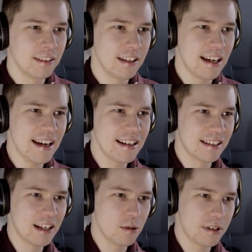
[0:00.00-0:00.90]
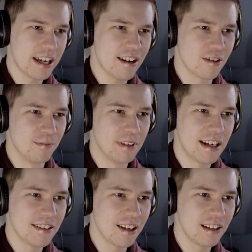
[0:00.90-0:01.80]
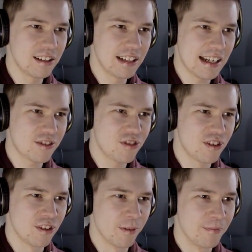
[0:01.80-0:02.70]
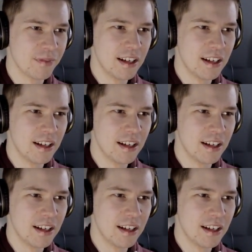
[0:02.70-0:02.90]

Hey, here we go. Here's our little astronaut.